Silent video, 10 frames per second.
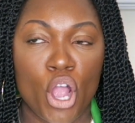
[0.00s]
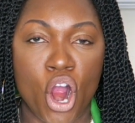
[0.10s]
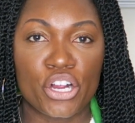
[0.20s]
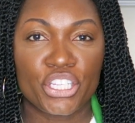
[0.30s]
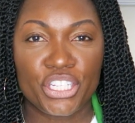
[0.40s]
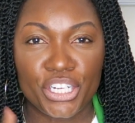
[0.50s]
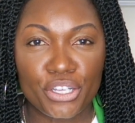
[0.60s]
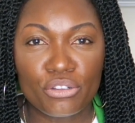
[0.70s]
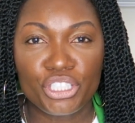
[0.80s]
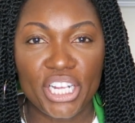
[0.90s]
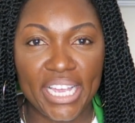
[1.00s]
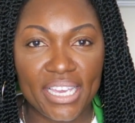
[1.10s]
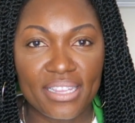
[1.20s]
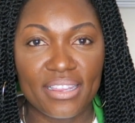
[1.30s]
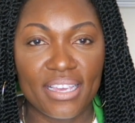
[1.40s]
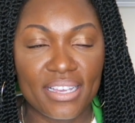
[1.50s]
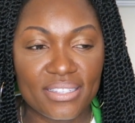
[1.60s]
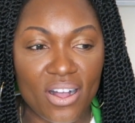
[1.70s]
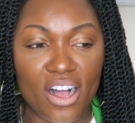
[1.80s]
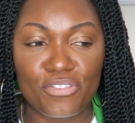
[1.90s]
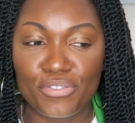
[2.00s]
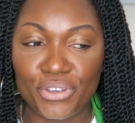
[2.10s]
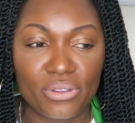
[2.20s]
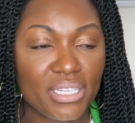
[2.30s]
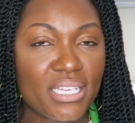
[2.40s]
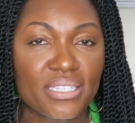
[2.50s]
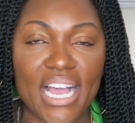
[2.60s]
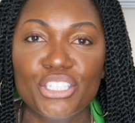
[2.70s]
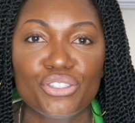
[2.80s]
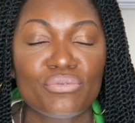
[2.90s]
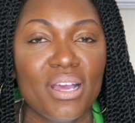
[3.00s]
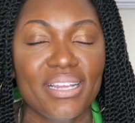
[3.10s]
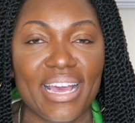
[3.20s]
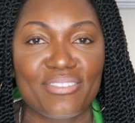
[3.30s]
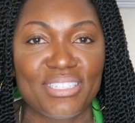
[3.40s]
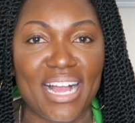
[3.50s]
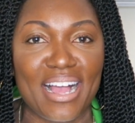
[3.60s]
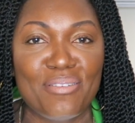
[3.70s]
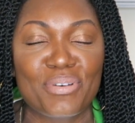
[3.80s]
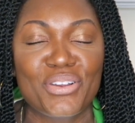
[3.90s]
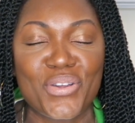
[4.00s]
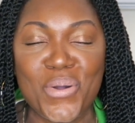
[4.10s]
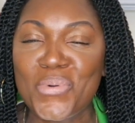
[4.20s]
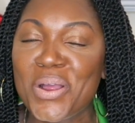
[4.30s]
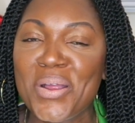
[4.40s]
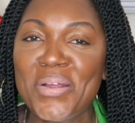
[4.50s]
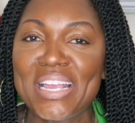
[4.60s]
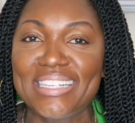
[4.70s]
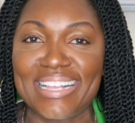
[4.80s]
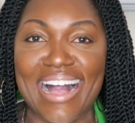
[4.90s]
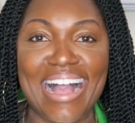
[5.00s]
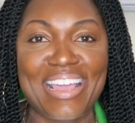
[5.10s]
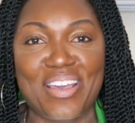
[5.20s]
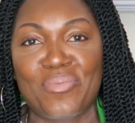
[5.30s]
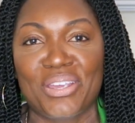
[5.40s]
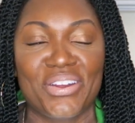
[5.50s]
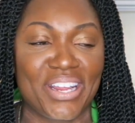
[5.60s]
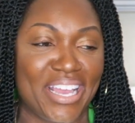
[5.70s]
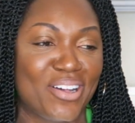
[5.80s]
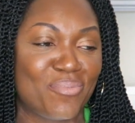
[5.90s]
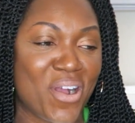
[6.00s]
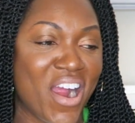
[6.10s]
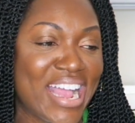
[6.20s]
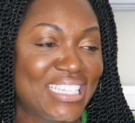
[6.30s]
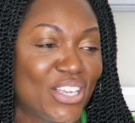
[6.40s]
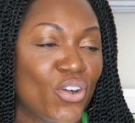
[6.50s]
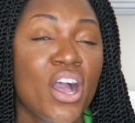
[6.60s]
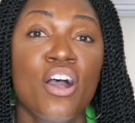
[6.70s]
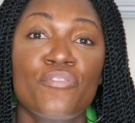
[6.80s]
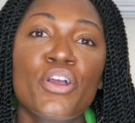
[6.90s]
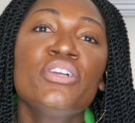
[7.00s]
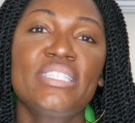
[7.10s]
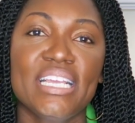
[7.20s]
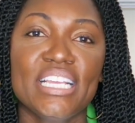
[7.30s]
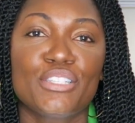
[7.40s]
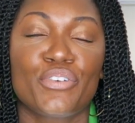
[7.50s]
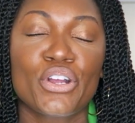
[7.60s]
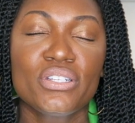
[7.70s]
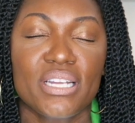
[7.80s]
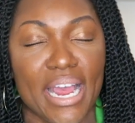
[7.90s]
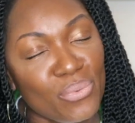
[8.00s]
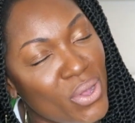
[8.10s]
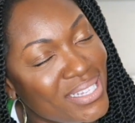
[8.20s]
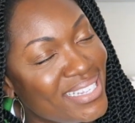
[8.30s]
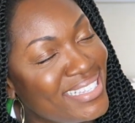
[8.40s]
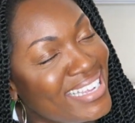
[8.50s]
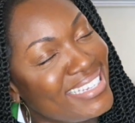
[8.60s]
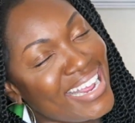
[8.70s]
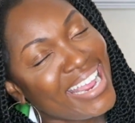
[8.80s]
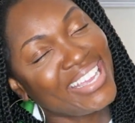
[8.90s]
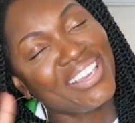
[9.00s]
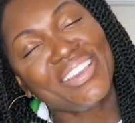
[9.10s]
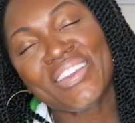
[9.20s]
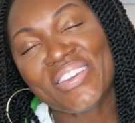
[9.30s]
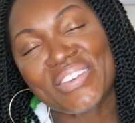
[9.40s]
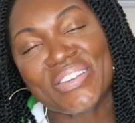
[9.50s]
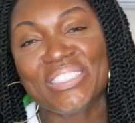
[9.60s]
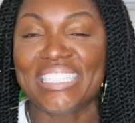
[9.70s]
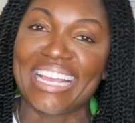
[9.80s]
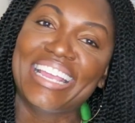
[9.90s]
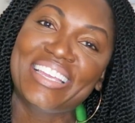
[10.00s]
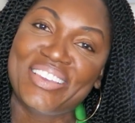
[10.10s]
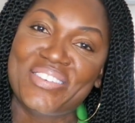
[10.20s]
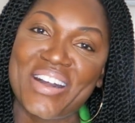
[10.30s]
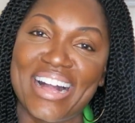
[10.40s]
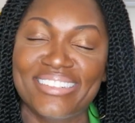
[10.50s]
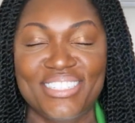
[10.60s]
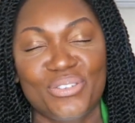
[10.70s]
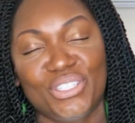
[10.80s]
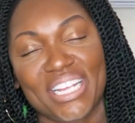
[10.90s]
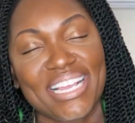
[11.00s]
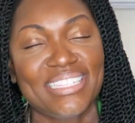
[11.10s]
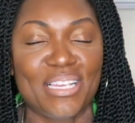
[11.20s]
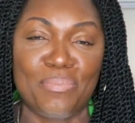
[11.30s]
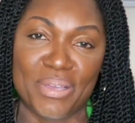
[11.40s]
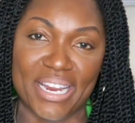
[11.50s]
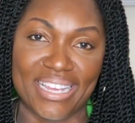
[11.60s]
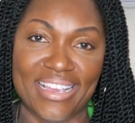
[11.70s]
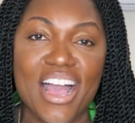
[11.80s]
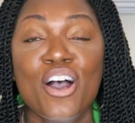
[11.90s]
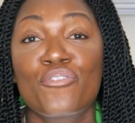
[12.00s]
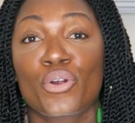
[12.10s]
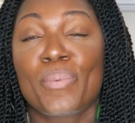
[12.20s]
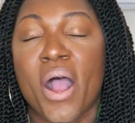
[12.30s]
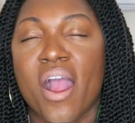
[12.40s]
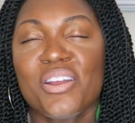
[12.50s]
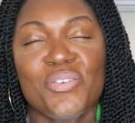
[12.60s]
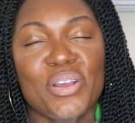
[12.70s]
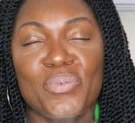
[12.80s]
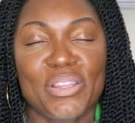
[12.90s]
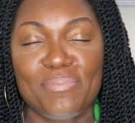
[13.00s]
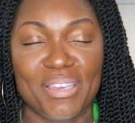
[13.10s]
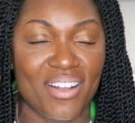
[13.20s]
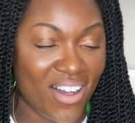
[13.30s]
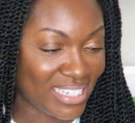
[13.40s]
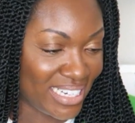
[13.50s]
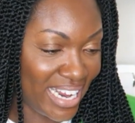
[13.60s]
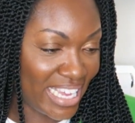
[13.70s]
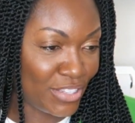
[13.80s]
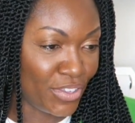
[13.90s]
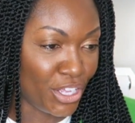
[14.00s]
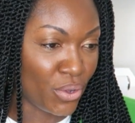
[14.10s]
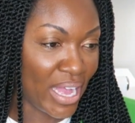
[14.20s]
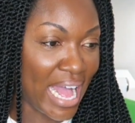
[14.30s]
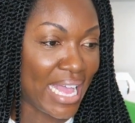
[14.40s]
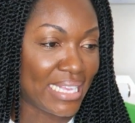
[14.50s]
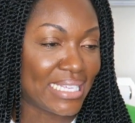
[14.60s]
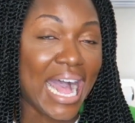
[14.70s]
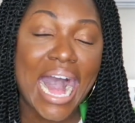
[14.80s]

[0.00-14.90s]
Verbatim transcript: are still checking things off of your list, guys, you're running out of time, but no worries, I am here to help. All right, so first things first, I want to send a huge thank you out to JCPenney for partnering with me on today's video, guys.